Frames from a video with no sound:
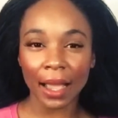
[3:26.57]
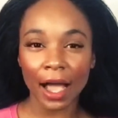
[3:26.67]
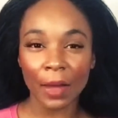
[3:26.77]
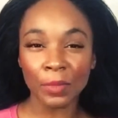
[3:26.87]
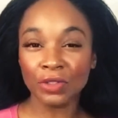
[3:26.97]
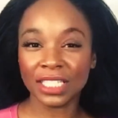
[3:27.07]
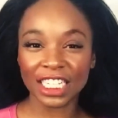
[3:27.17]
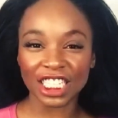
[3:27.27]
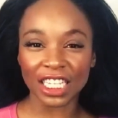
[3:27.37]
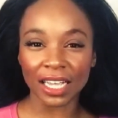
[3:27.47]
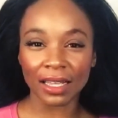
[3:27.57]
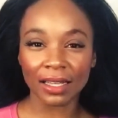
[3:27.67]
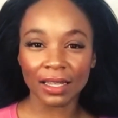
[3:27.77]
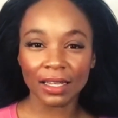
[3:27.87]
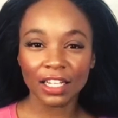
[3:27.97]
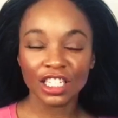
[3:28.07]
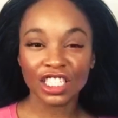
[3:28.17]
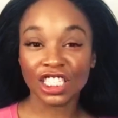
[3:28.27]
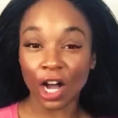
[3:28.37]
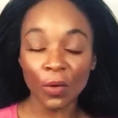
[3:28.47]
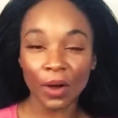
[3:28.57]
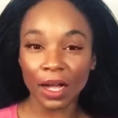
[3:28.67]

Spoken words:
a musician show